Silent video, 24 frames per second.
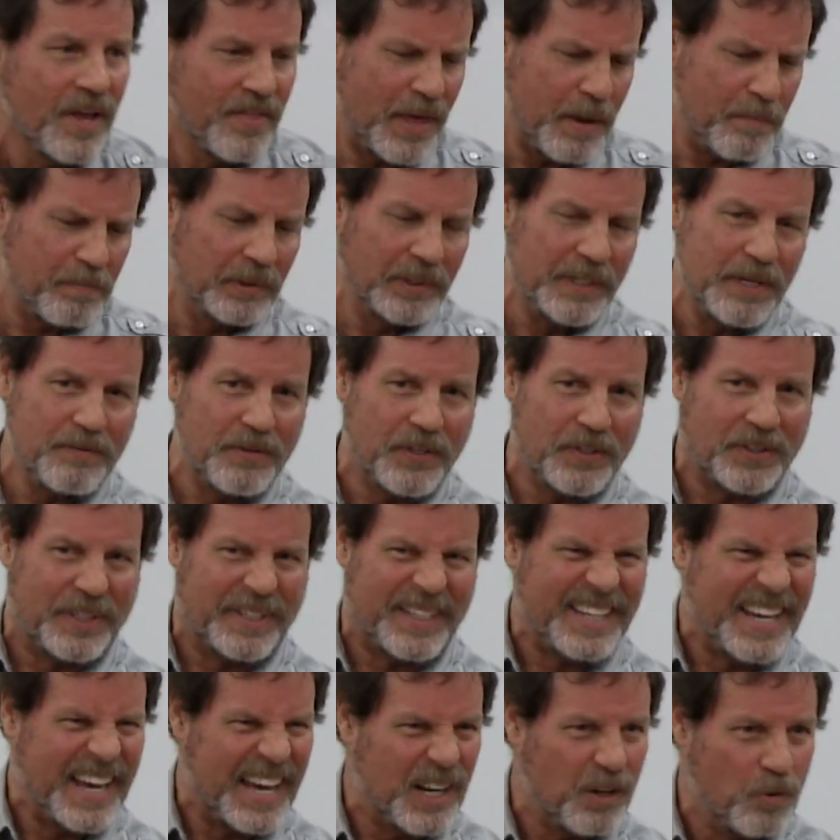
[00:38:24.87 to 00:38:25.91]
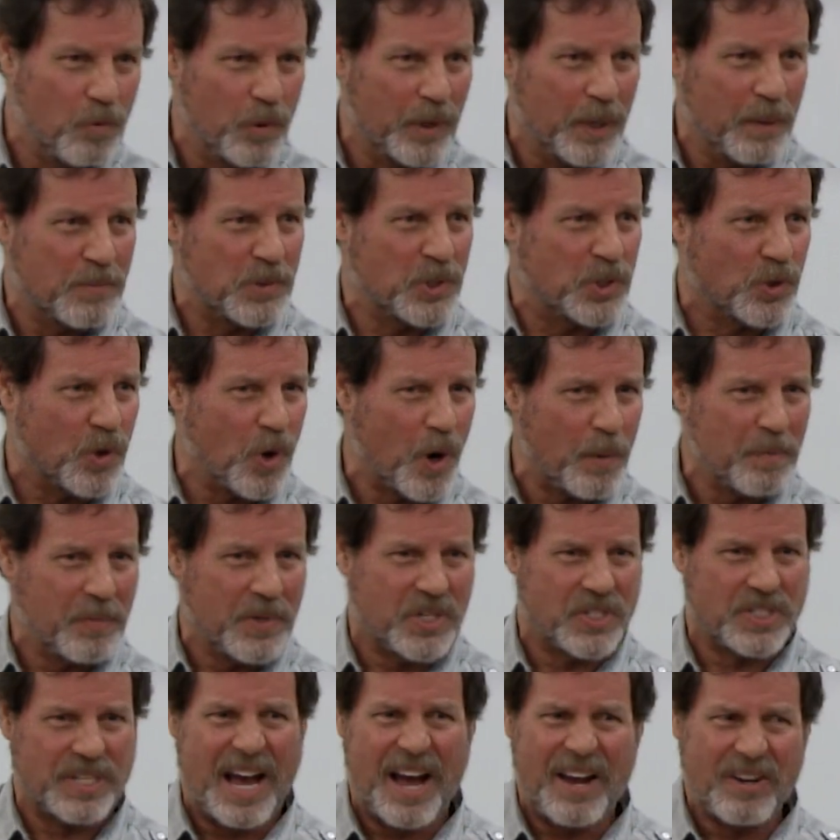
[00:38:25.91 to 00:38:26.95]
They believed that the kettle would absorb the
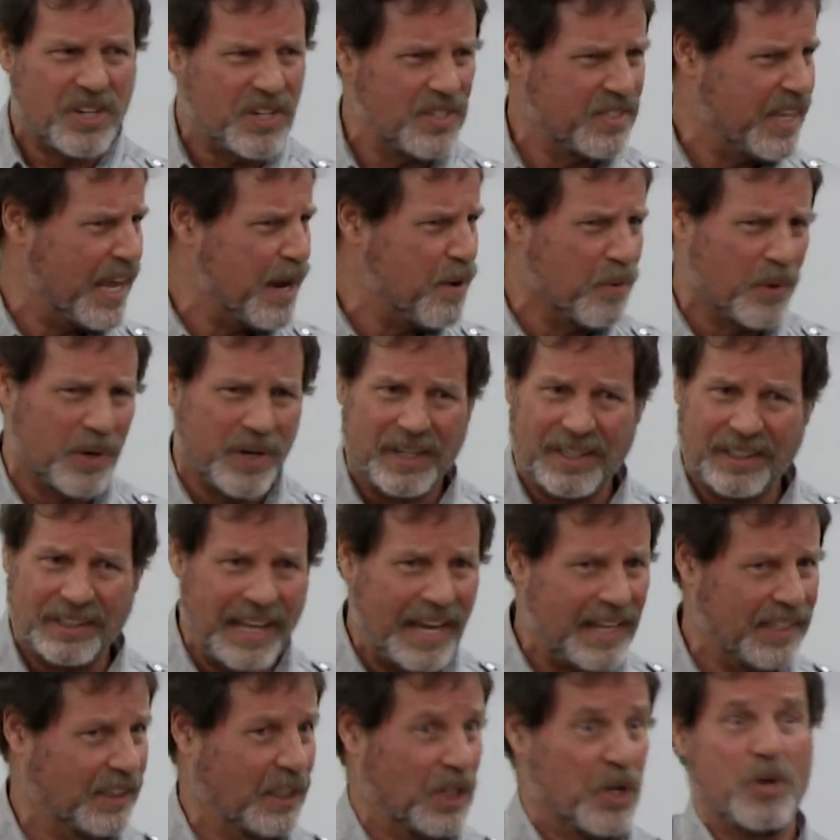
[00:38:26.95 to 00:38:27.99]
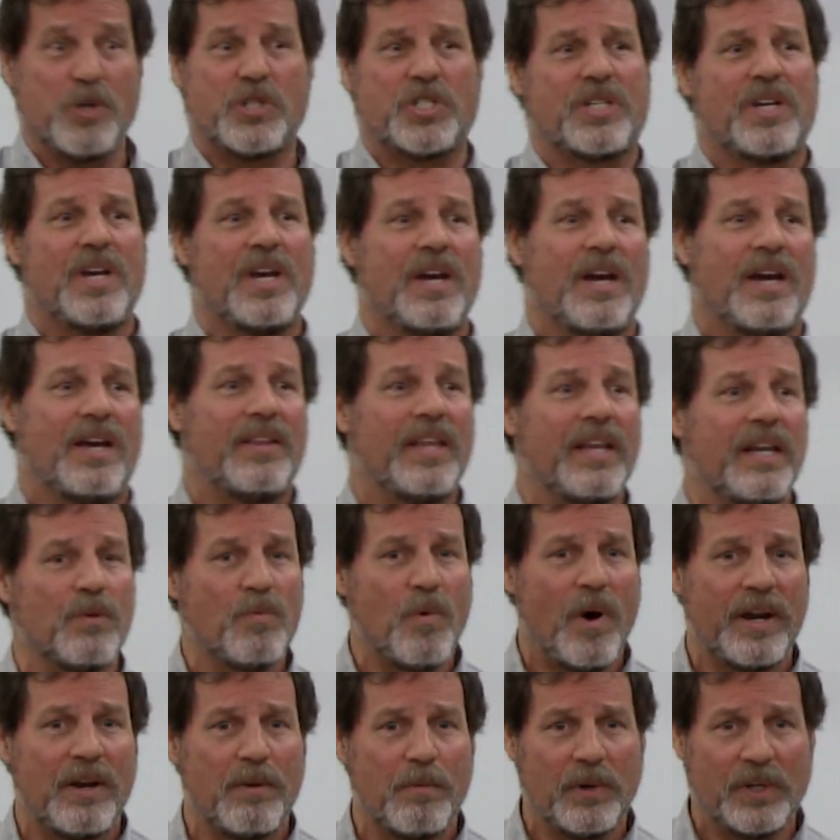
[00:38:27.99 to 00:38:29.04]
sound because they were going to let loose, and they didn't
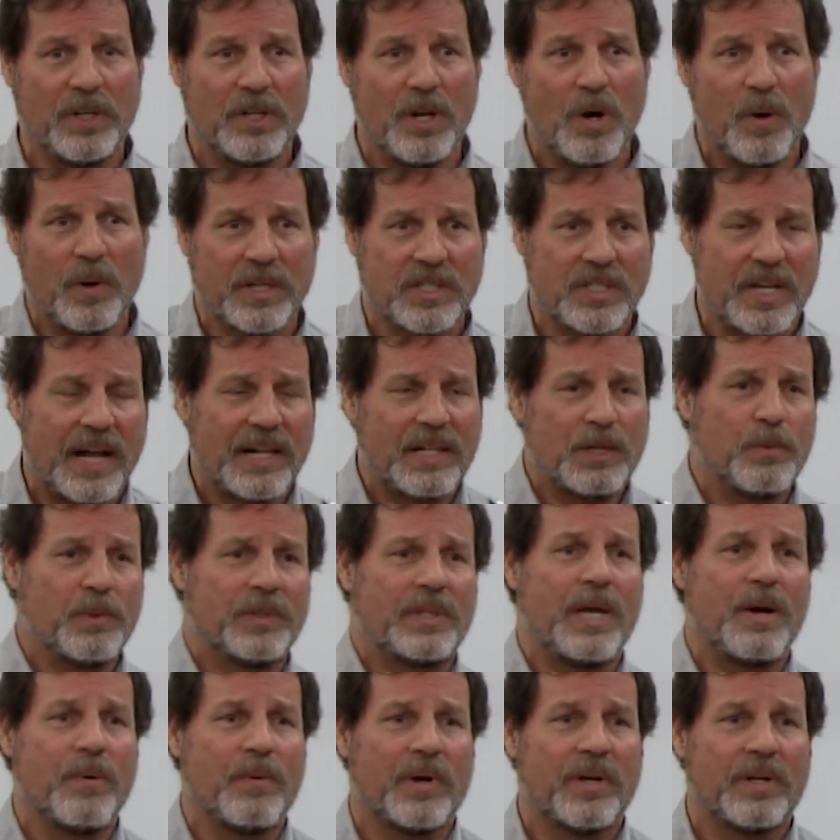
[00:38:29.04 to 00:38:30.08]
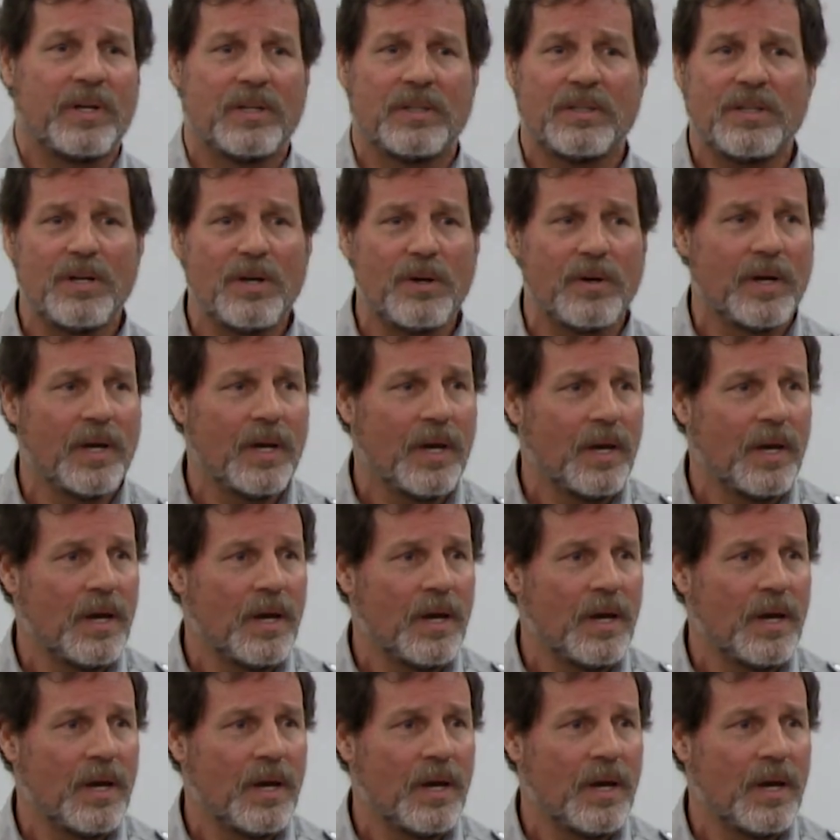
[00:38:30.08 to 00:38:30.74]
want everyone to know exactly what they were going to do.